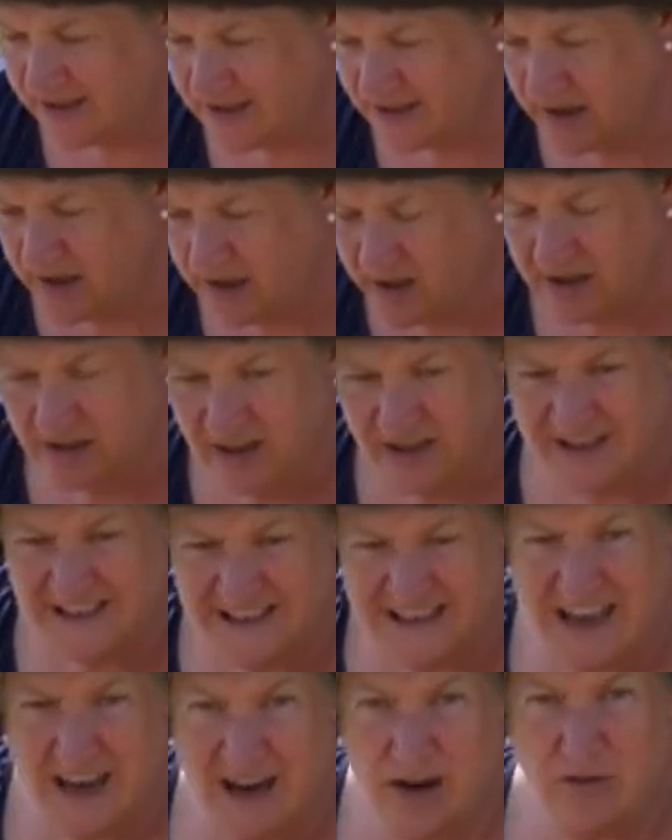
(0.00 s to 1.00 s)
there's a
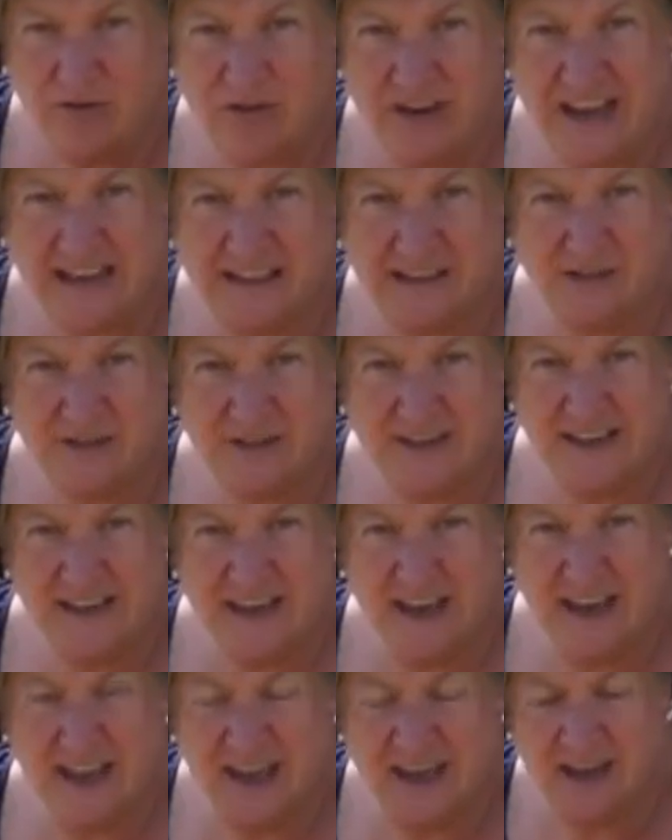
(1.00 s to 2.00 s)
nice layer of nettles
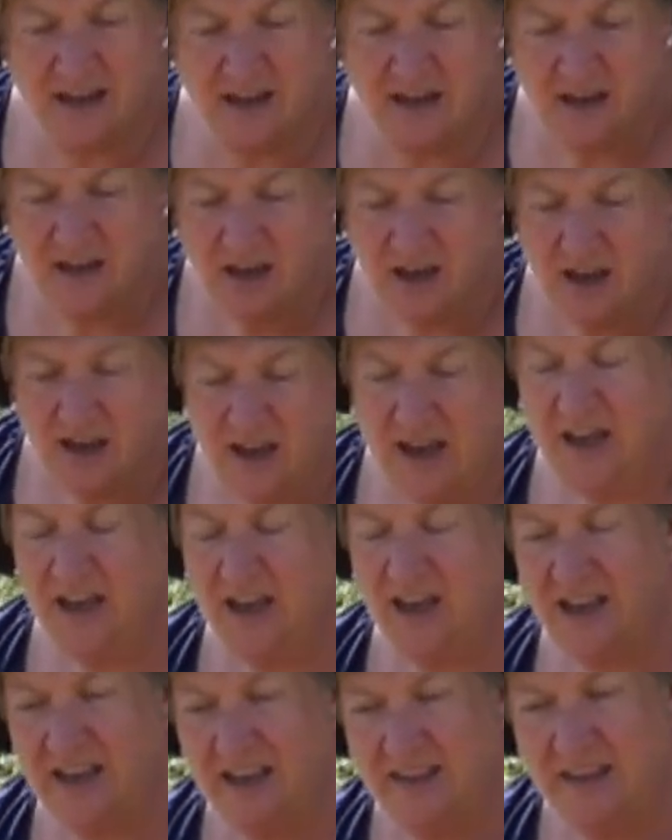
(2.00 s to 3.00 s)
in here,
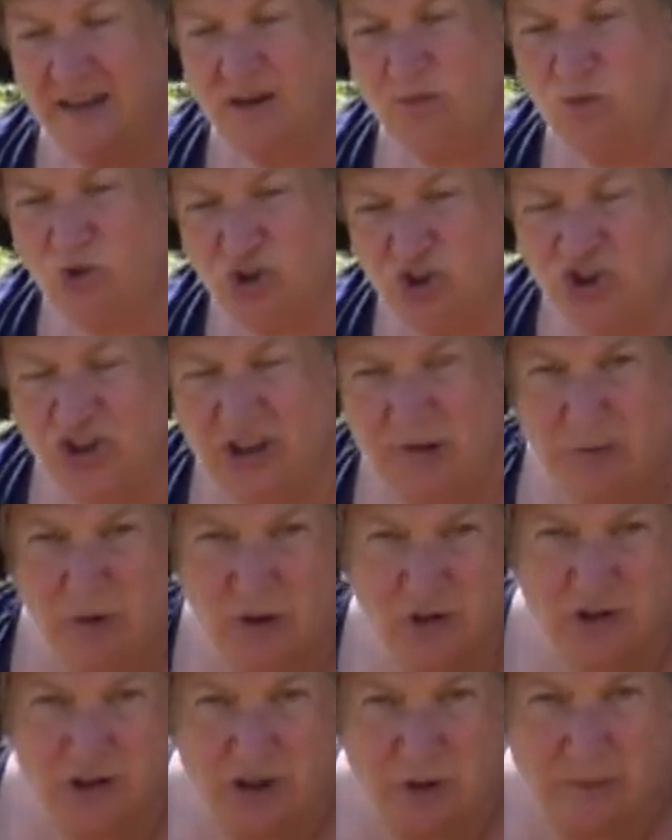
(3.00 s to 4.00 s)
and then wood chip
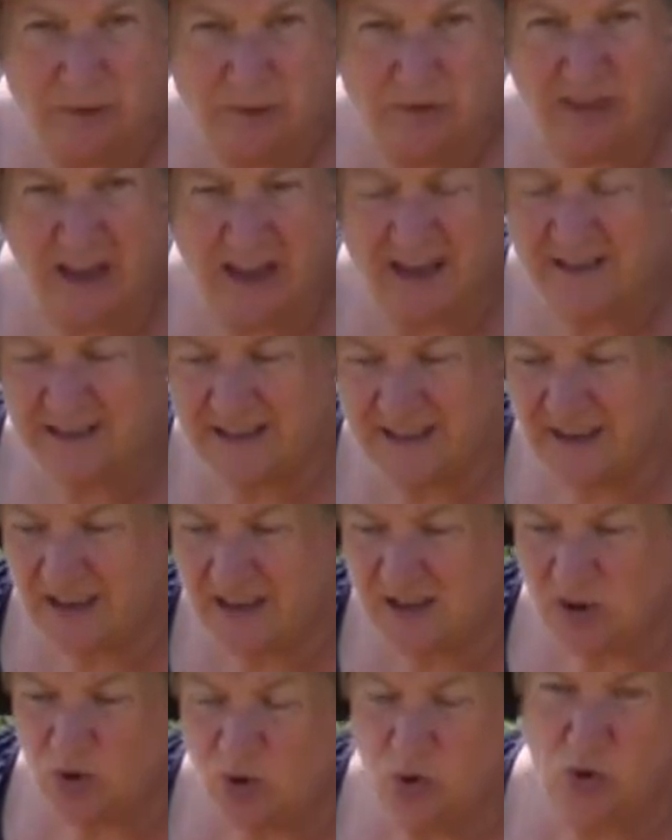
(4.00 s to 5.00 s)
on top of that, and
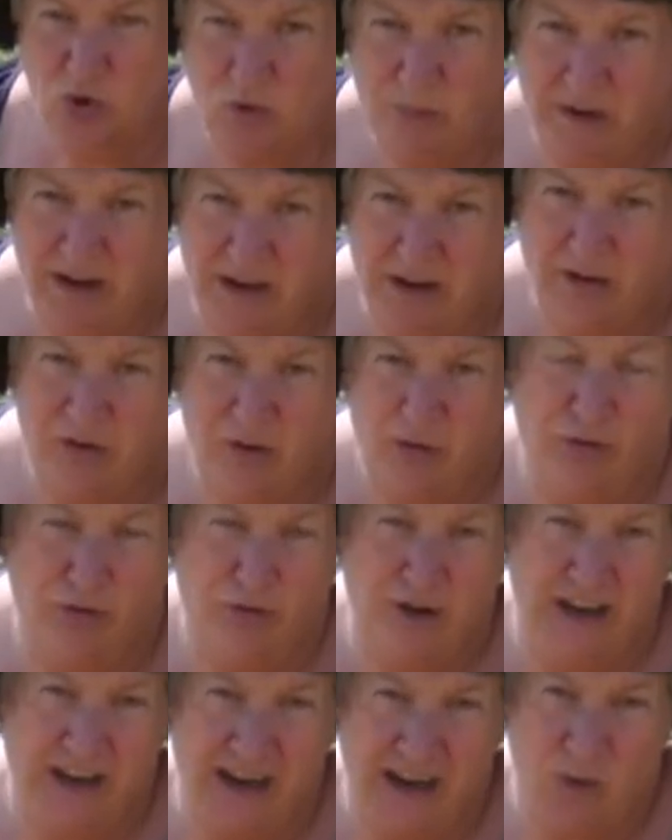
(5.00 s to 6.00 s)
that's all been
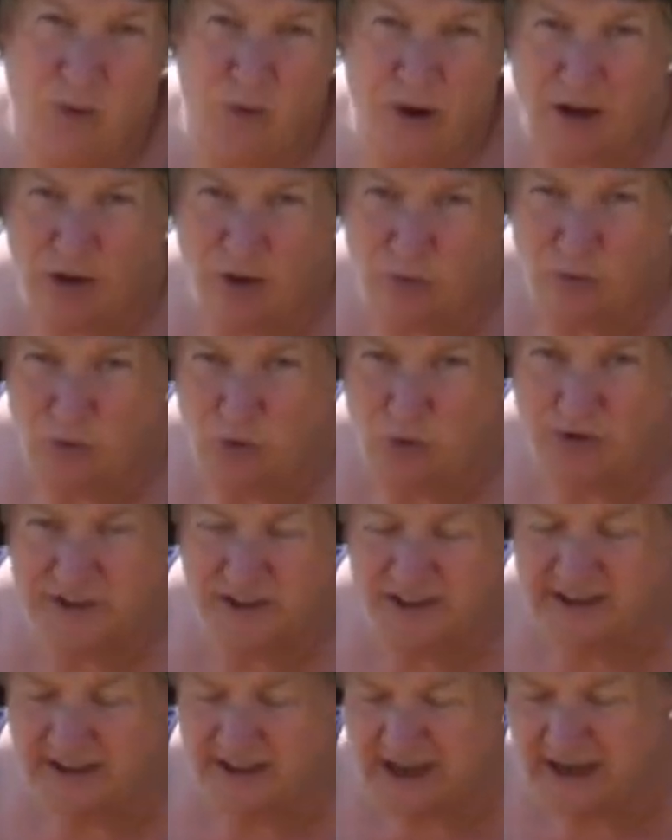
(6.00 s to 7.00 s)
really well
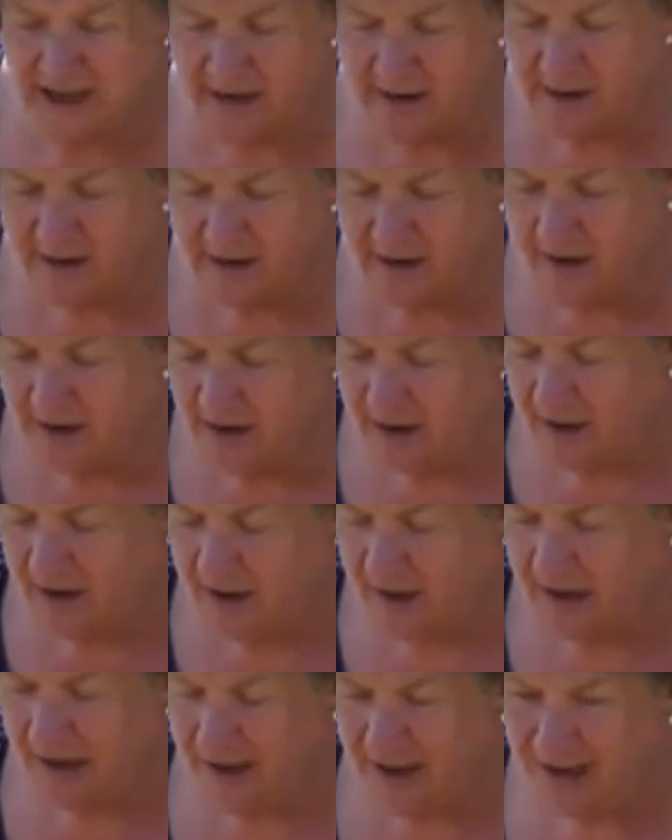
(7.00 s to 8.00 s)
watered in.
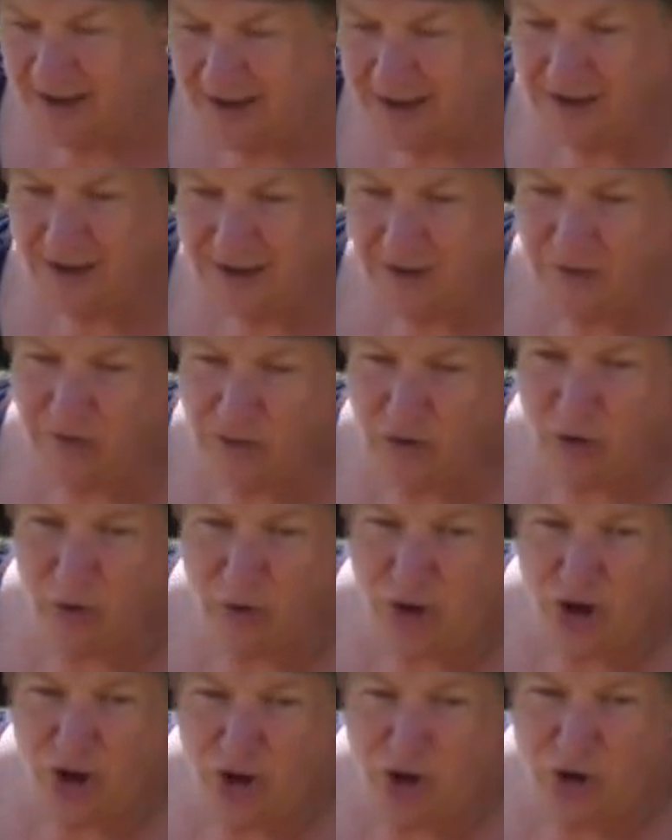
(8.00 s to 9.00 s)

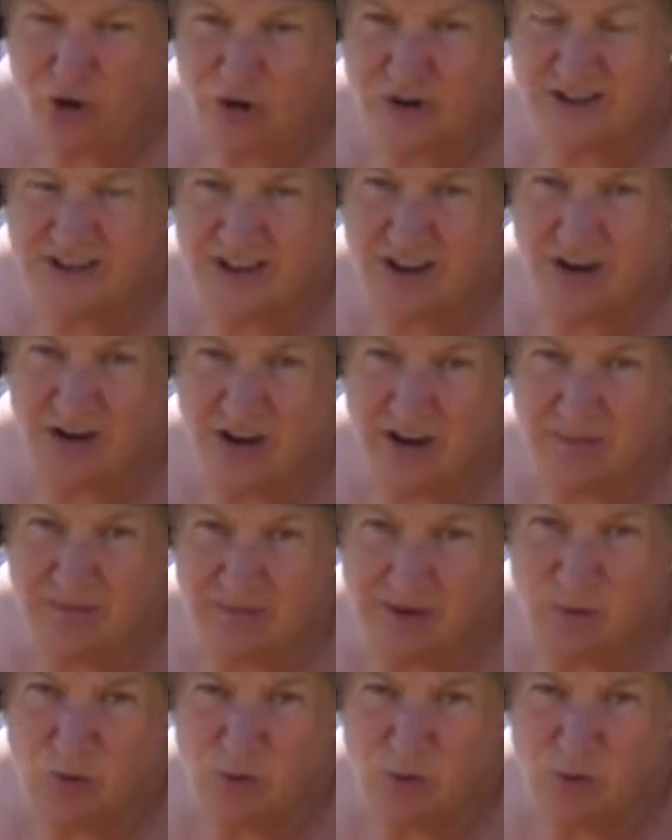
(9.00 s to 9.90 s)
Quite a long time. The